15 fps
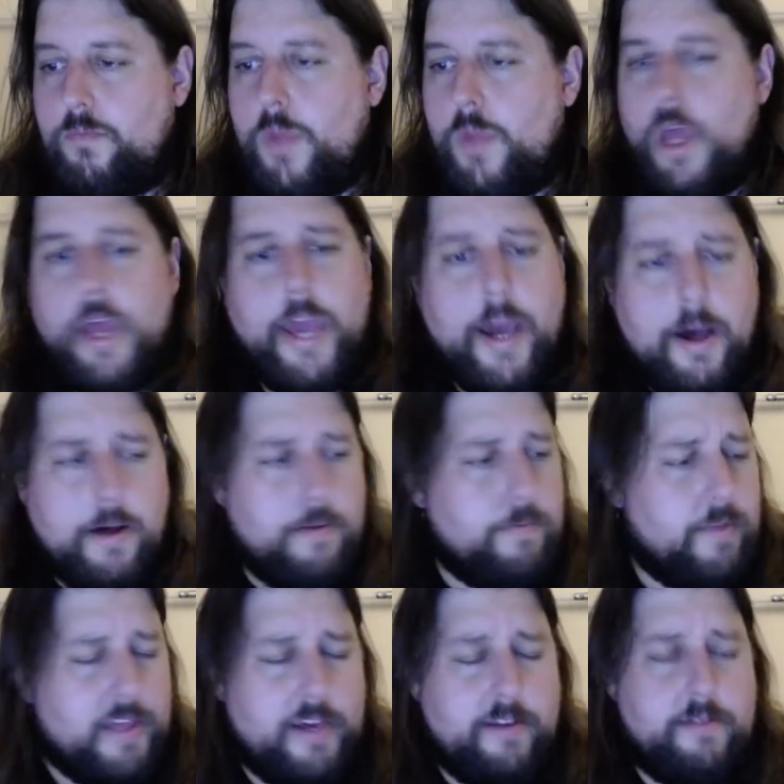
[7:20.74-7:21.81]

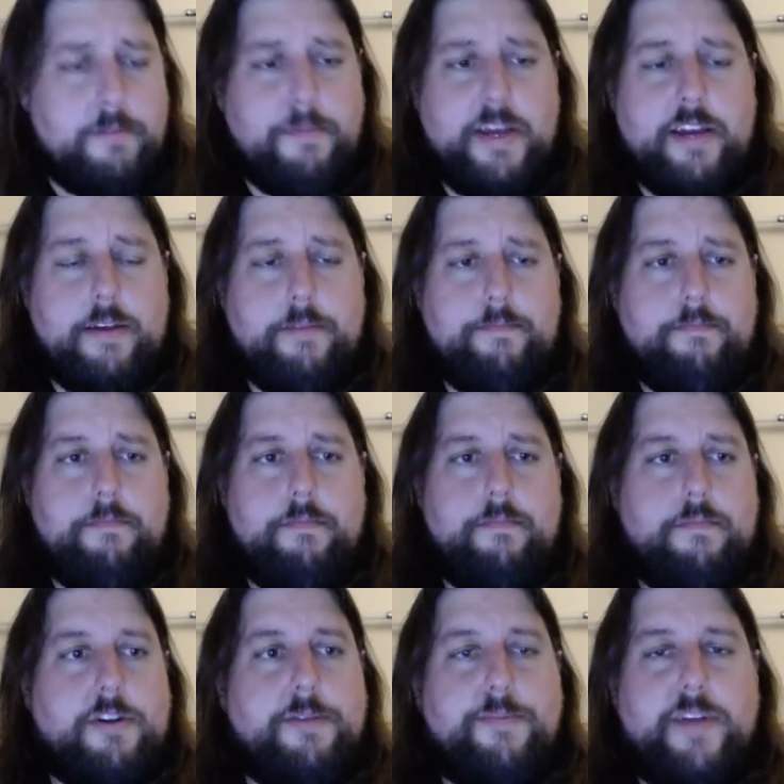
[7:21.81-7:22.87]
The other main
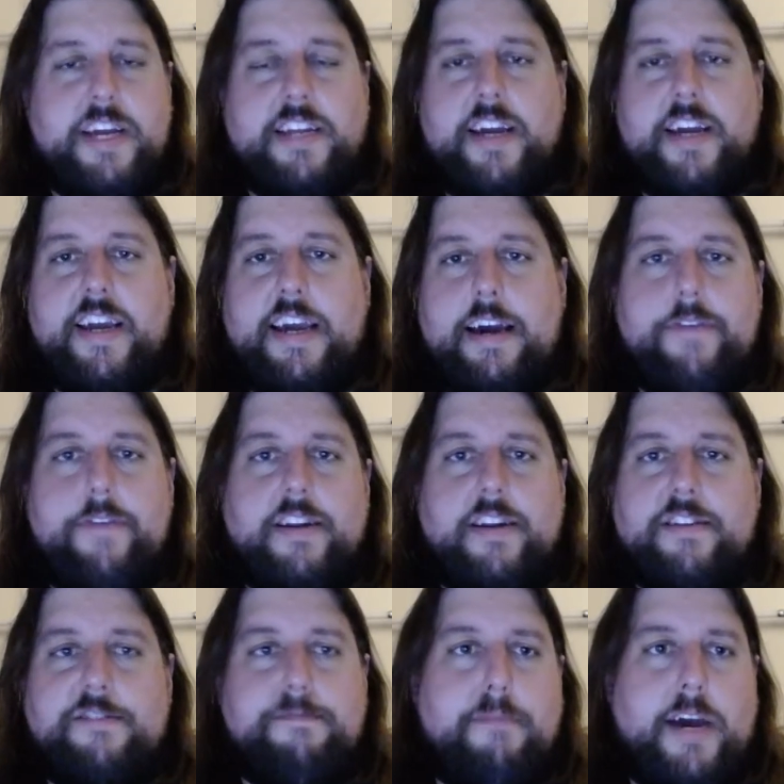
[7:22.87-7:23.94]
complaint I have, and
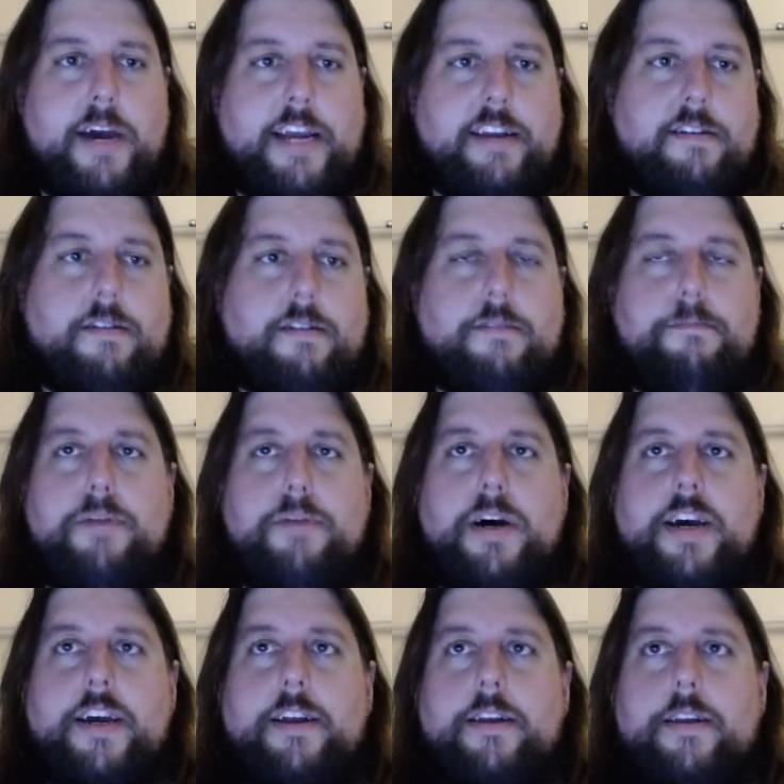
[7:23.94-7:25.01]
it's minor,
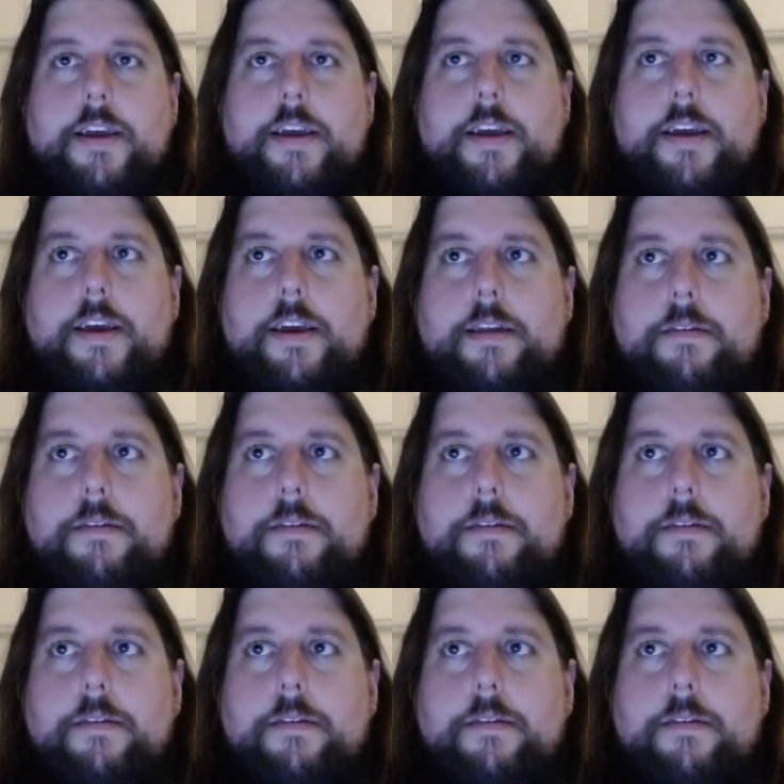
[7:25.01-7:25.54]
but it